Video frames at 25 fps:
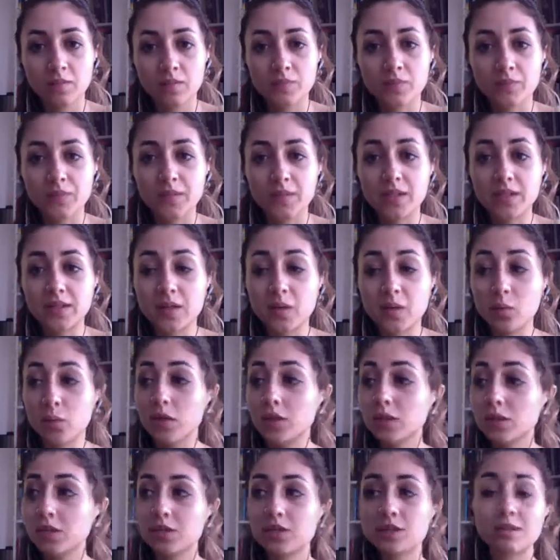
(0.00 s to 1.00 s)
and that
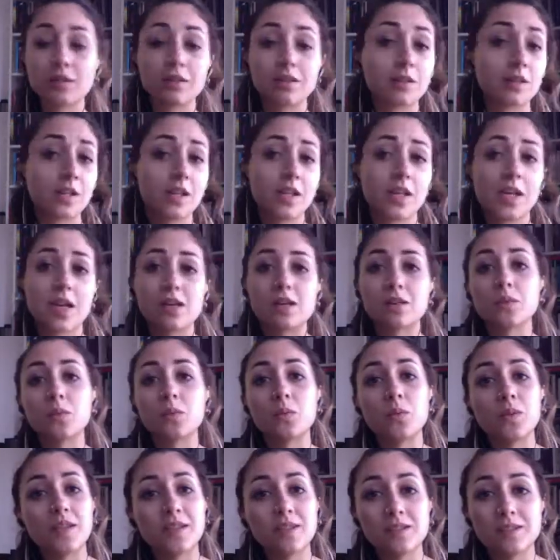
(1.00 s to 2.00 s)
we're just learning how to
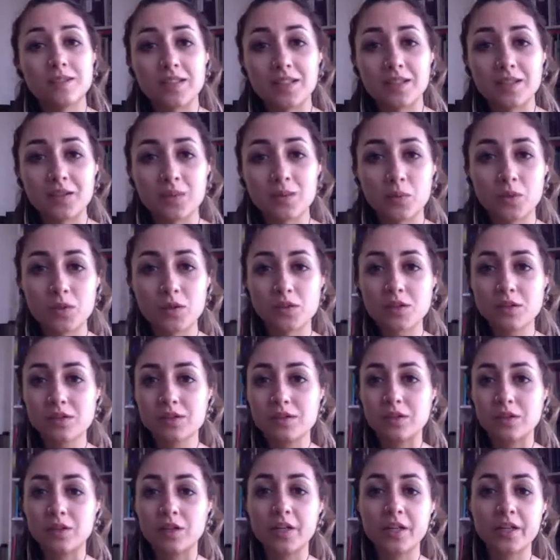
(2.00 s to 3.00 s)
wield it. We're just
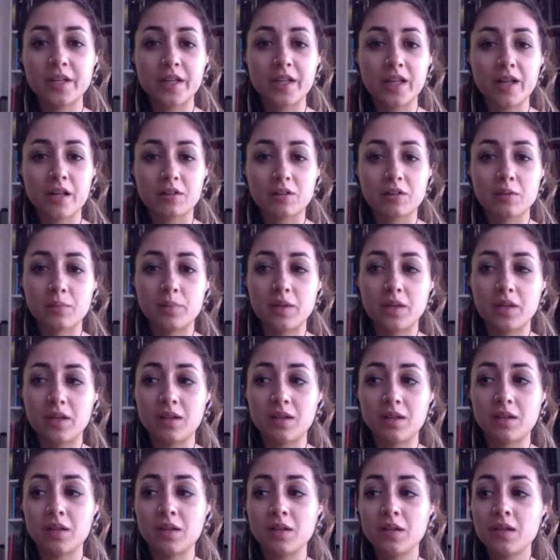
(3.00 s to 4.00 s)
learning how to
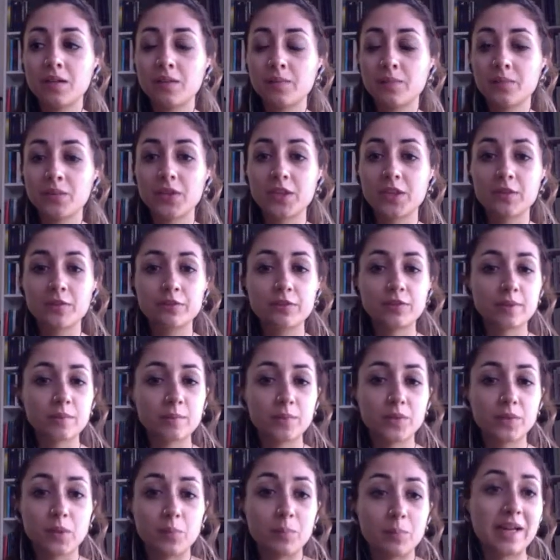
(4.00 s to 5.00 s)
be the
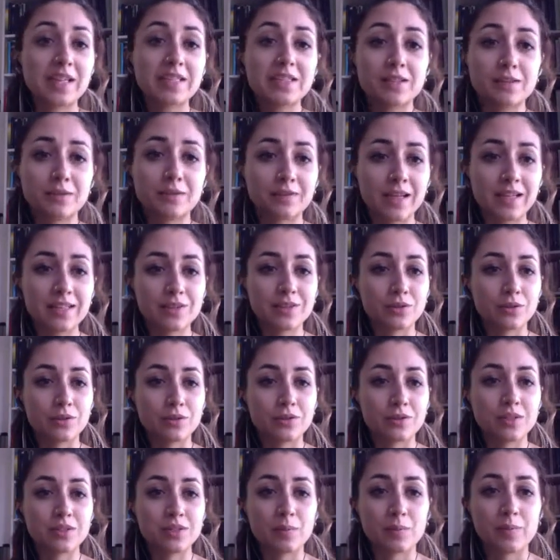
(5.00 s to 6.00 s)
best
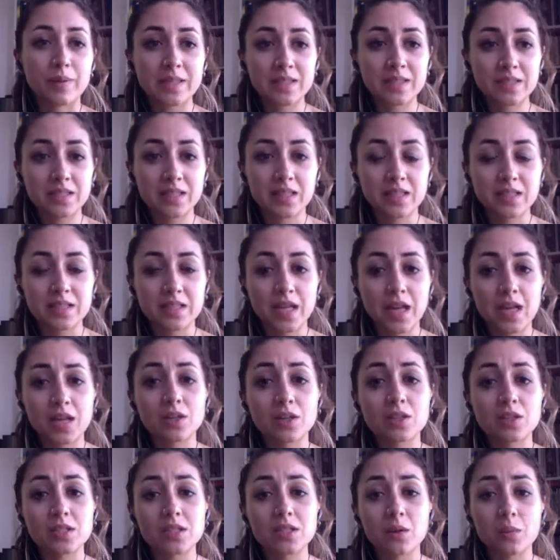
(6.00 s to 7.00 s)
vessels, the best
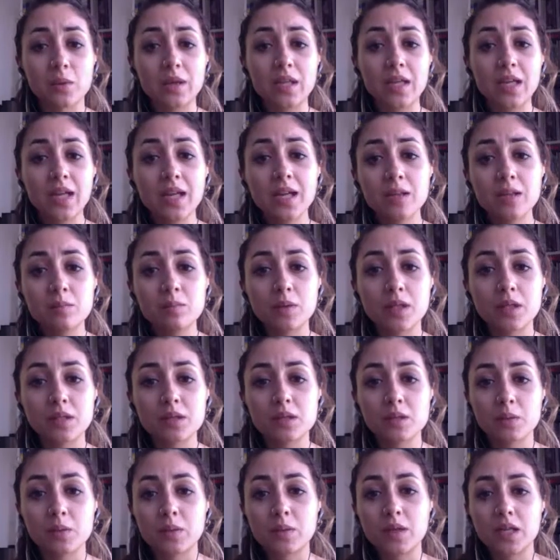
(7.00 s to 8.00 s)
containers that we can be,
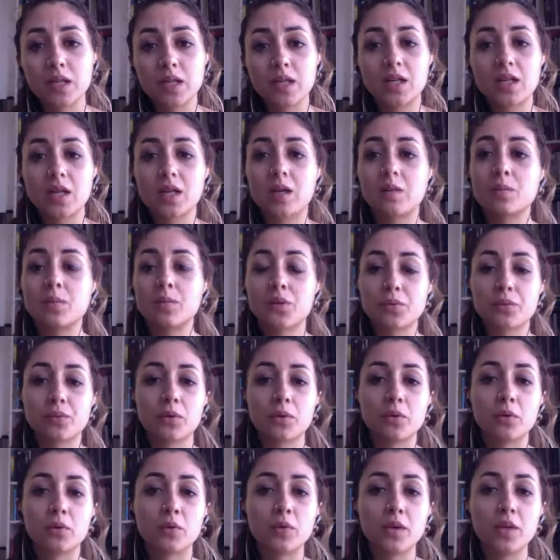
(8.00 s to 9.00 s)
so it can come
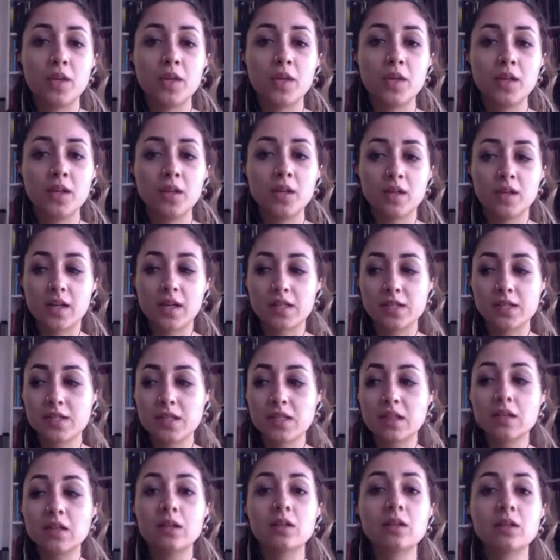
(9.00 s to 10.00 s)
through as
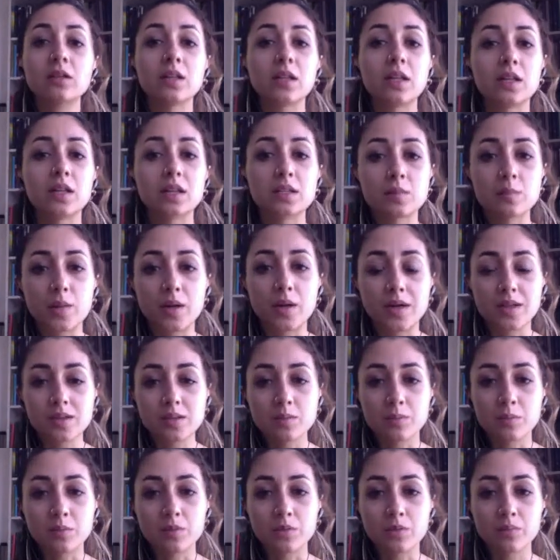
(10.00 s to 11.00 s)
clearly as
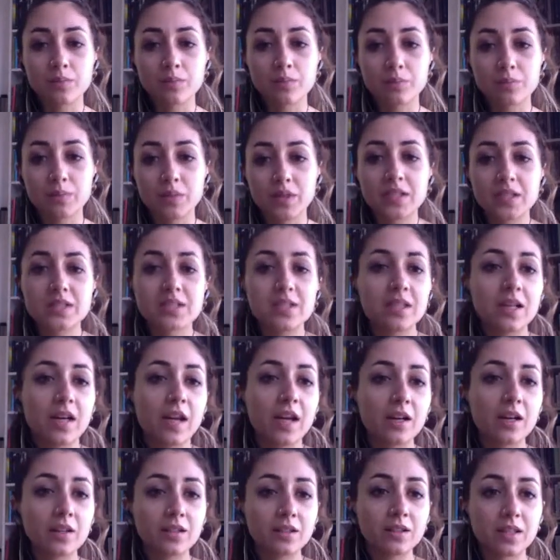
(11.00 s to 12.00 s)
possible. But it's
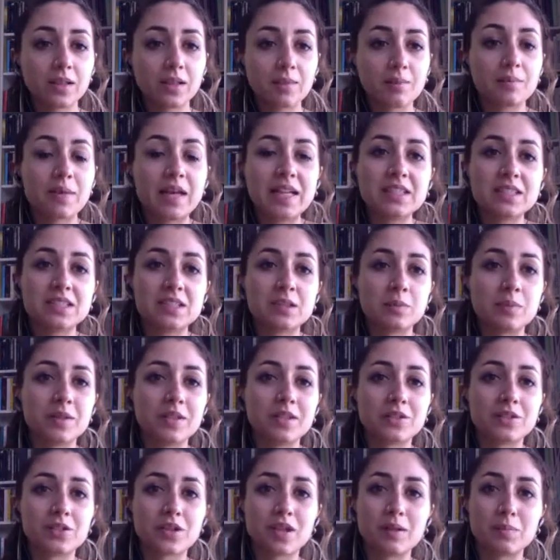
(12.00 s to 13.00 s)
inherently meant to be
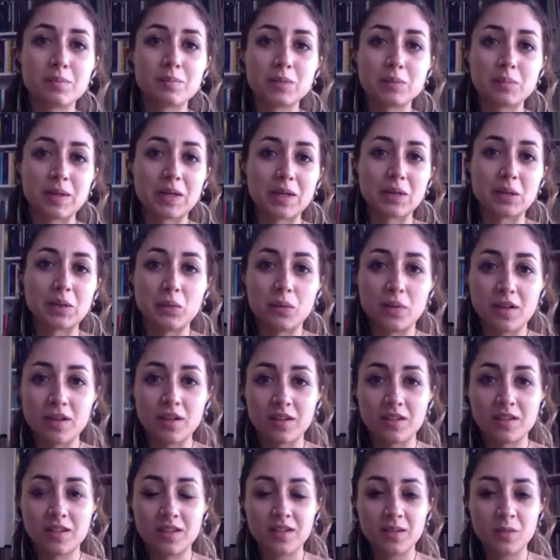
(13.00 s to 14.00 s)
shaped by who
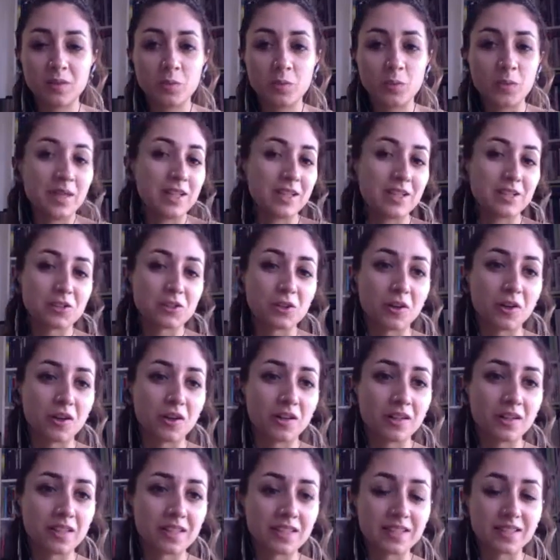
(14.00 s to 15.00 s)
we each
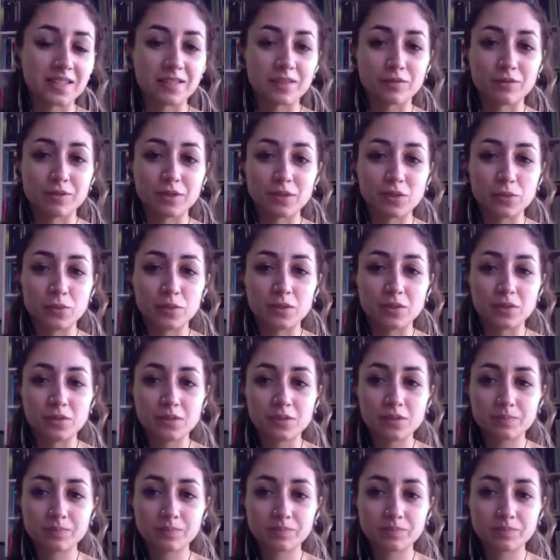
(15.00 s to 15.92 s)
are as individuals.